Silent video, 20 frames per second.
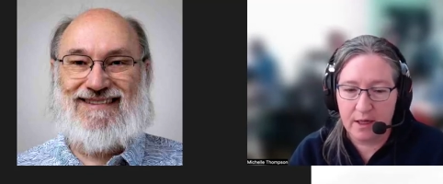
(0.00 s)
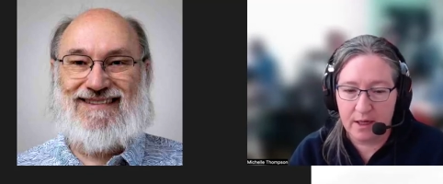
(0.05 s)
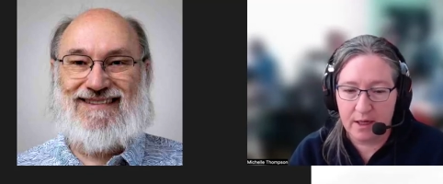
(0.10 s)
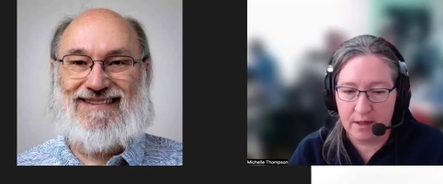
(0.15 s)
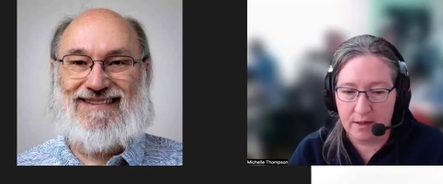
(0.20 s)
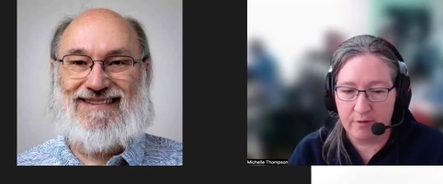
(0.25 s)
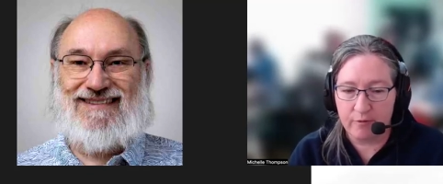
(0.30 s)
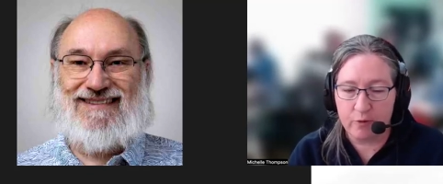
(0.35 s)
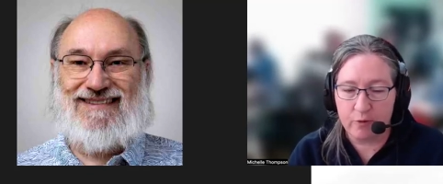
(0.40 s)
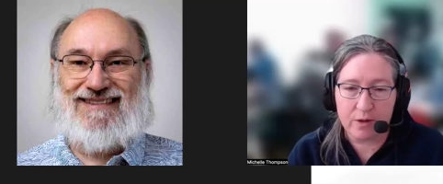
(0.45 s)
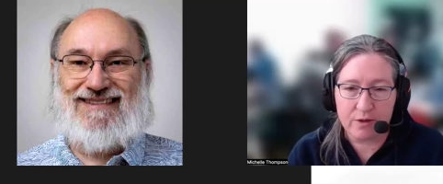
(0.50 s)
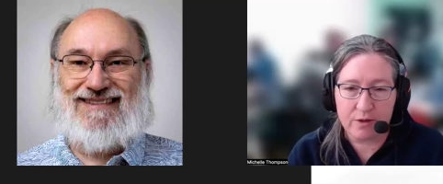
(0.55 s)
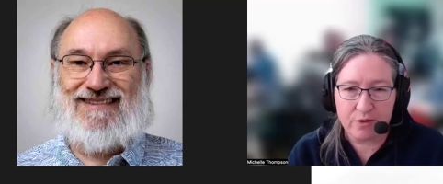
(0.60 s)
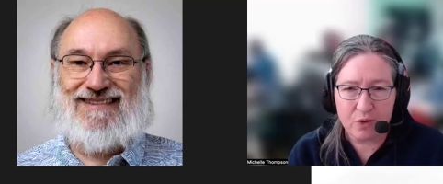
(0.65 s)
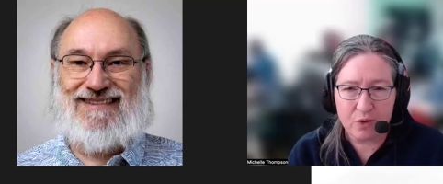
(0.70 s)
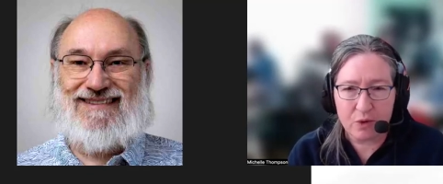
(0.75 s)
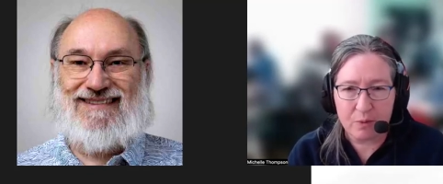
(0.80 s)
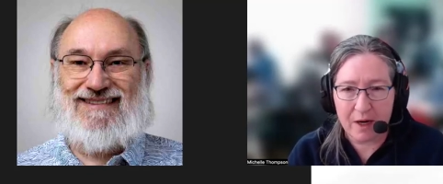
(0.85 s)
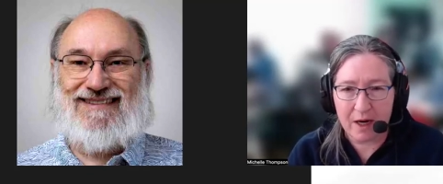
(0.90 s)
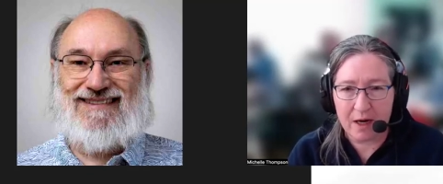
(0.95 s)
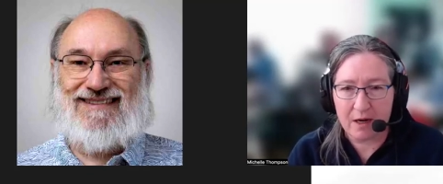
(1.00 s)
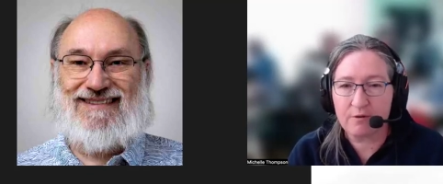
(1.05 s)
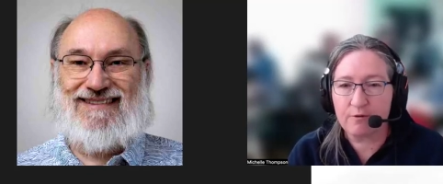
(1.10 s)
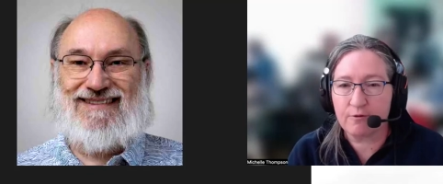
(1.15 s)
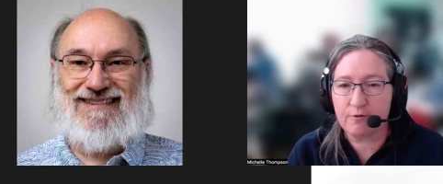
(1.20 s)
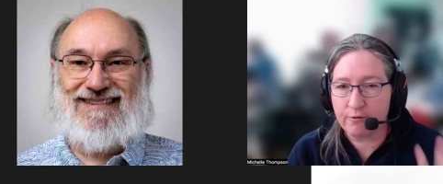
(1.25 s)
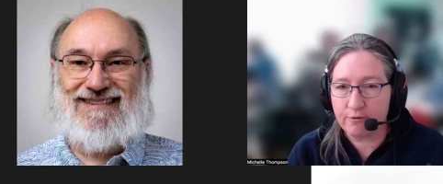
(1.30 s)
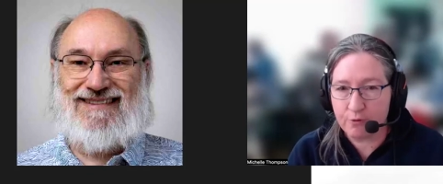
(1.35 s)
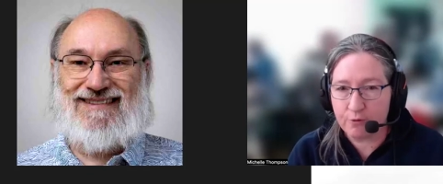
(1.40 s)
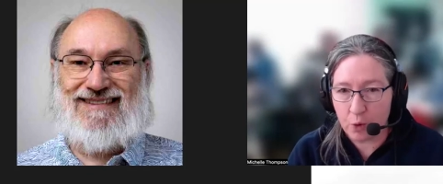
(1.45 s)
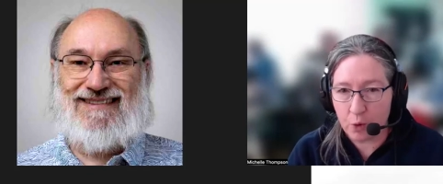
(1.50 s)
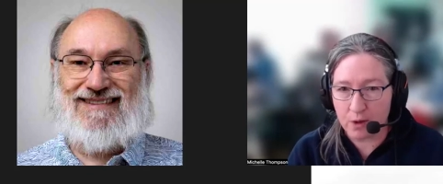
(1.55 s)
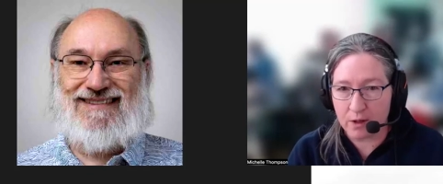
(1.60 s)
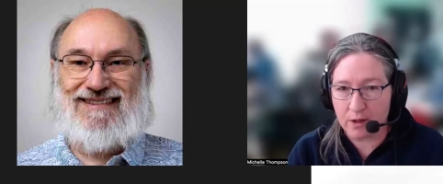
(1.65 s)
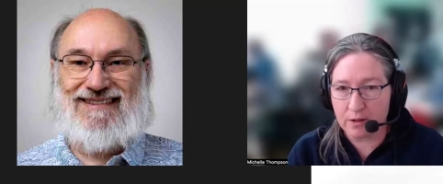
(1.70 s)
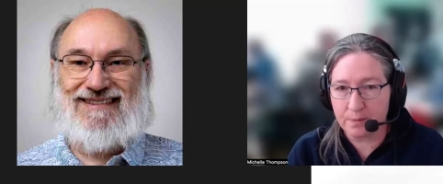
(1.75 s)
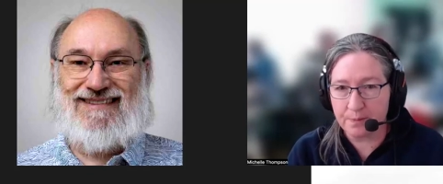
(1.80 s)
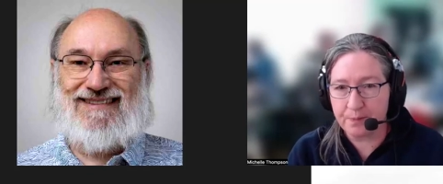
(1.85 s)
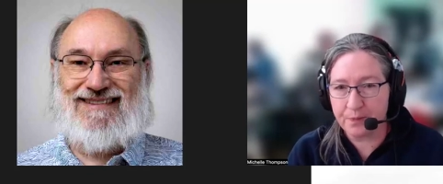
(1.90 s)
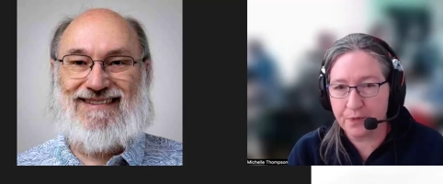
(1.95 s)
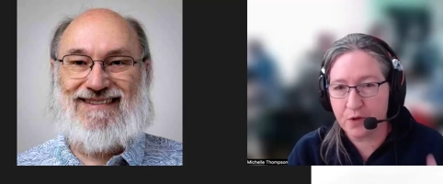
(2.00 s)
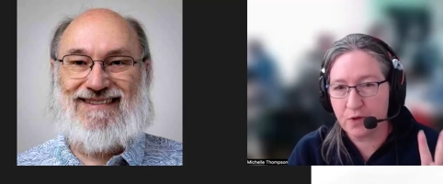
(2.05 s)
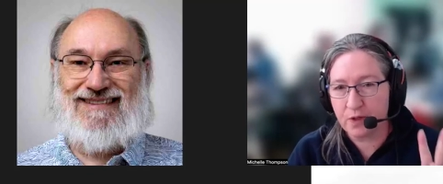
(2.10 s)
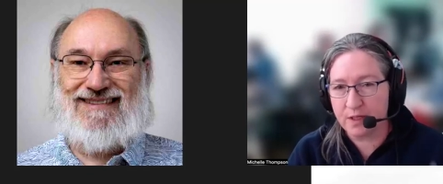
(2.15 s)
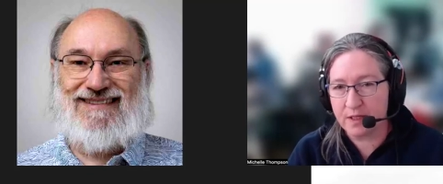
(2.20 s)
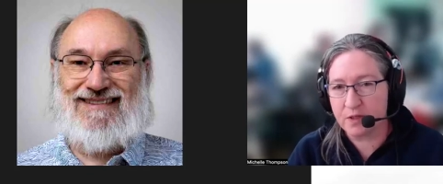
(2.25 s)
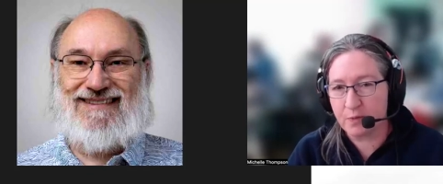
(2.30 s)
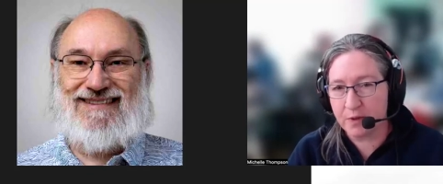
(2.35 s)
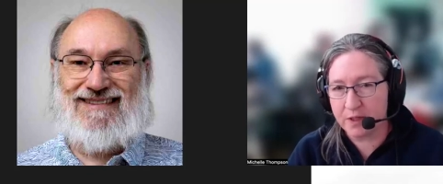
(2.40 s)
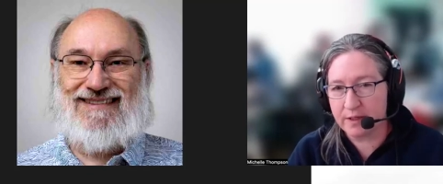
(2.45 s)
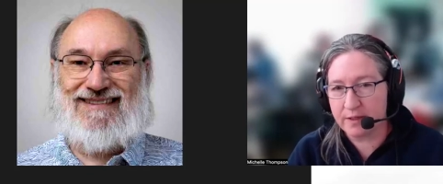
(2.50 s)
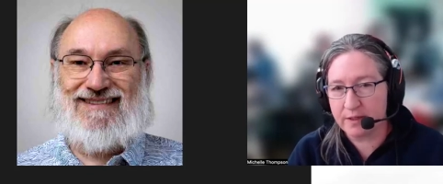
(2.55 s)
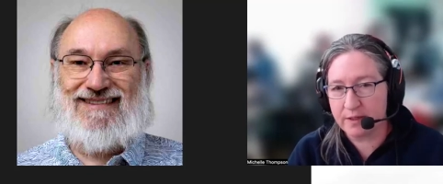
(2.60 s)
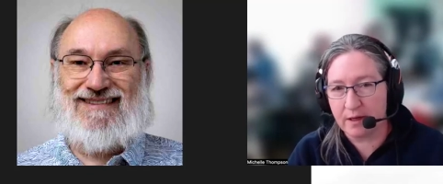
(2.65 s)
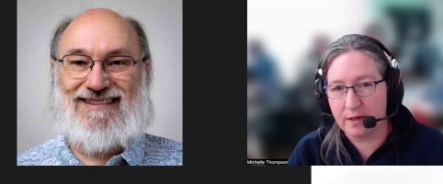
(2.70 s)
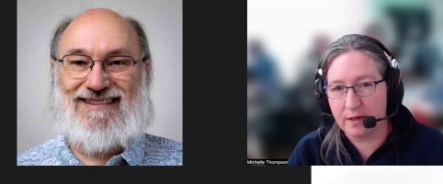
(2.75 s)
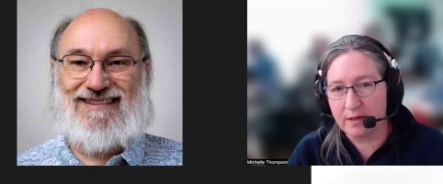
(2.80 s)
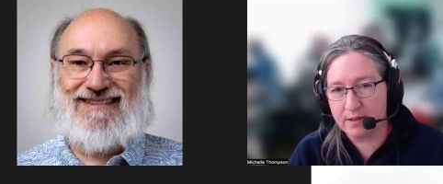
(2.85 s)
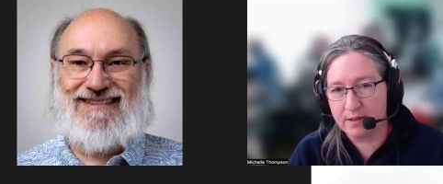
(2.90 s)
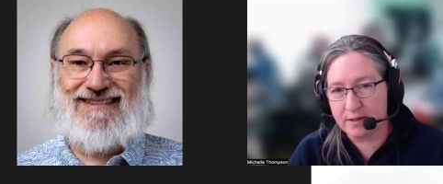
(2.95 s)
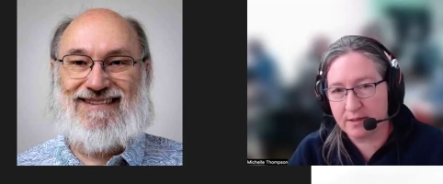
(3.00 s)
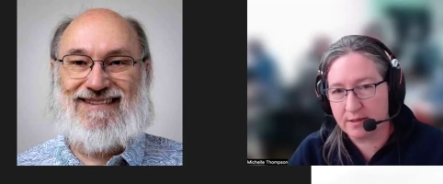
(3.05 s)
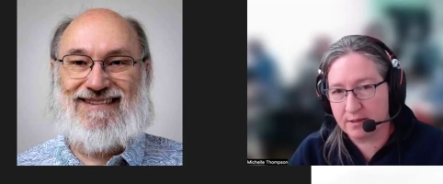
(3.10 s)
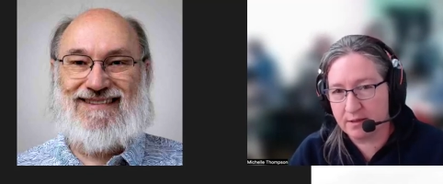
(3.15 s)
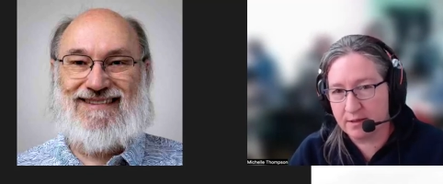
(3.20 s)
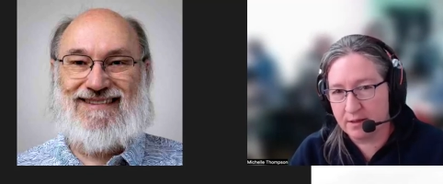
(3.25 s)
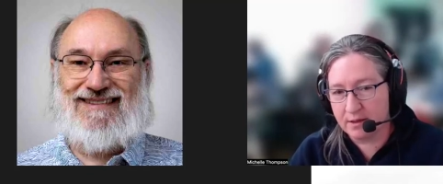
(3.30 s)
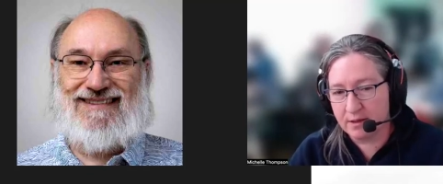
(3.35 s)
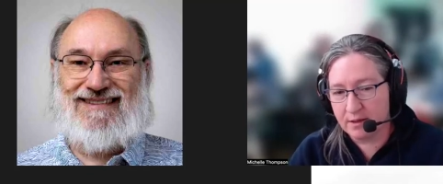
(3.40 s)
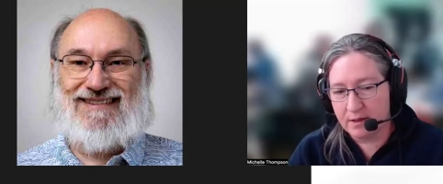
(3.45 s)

Speaker 1: And I've worked through the math for four transmit antennas